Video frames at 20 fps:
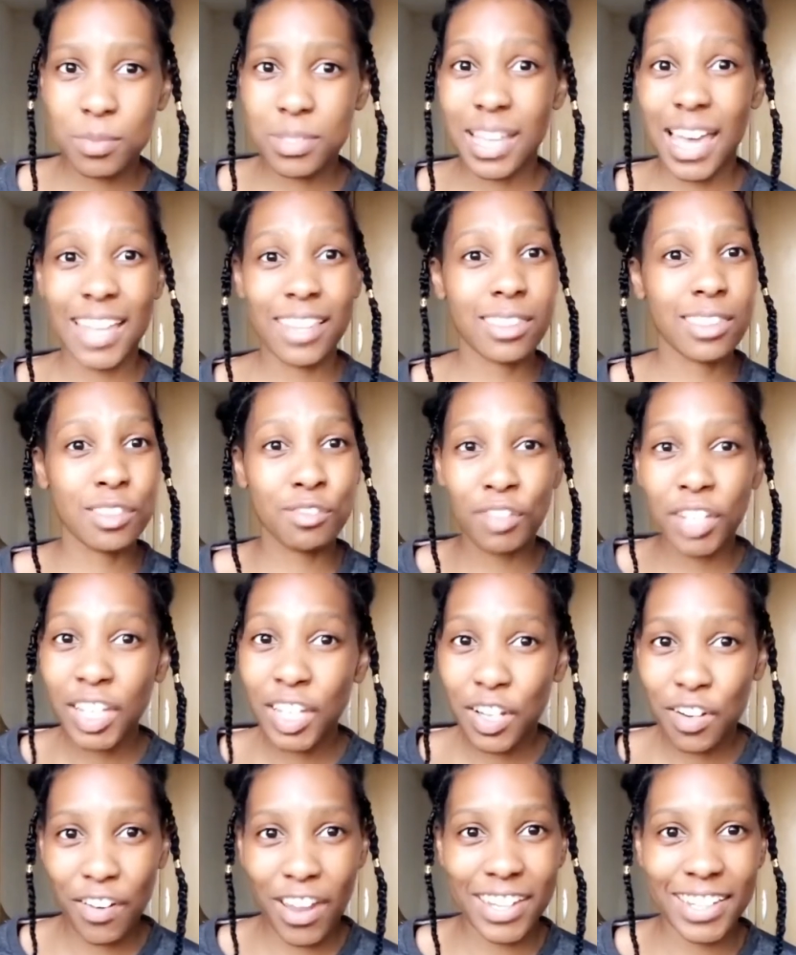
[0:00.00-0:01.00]
So I had 3
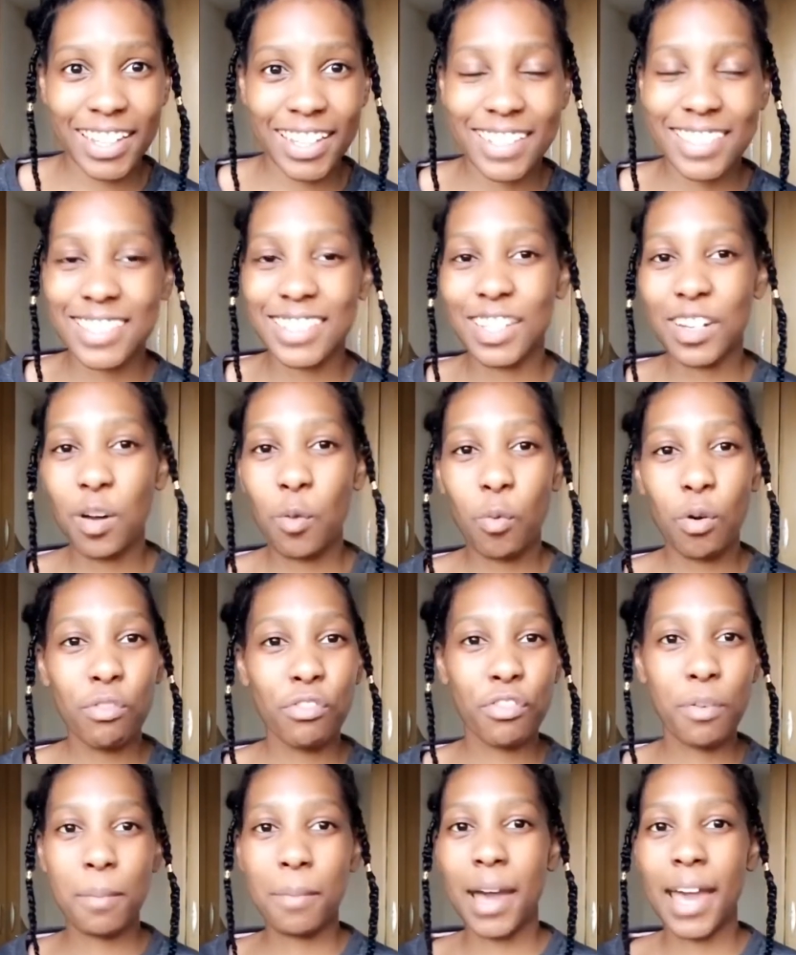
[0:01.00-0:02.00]
credits, you know, 1
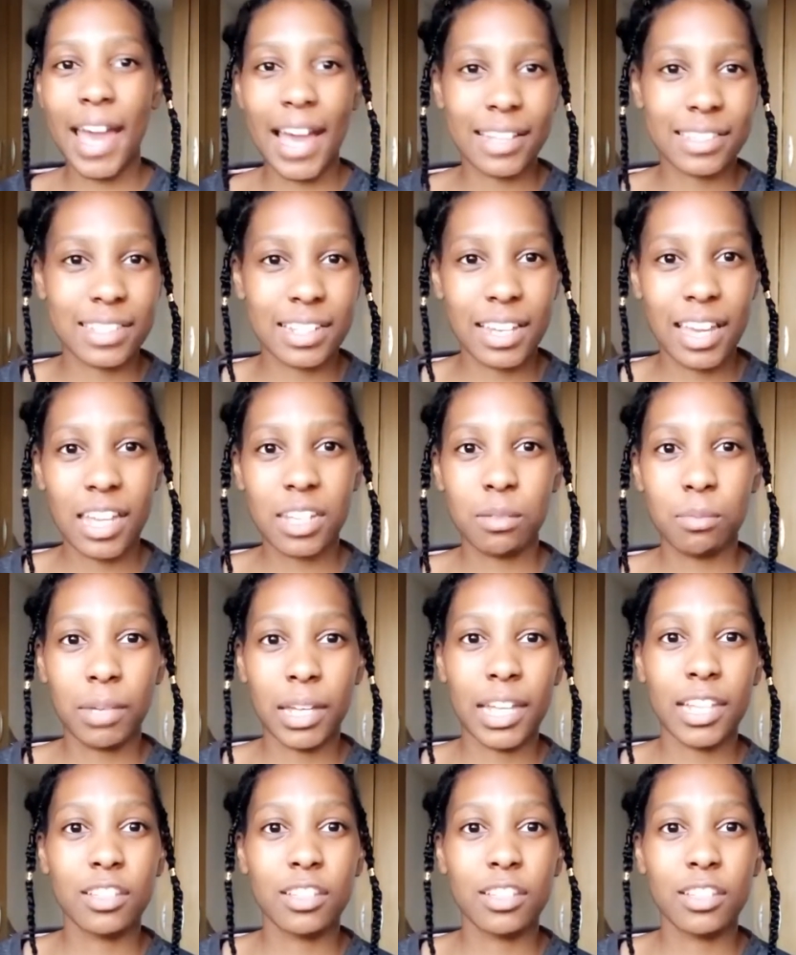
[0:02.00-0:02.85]
from my acting academy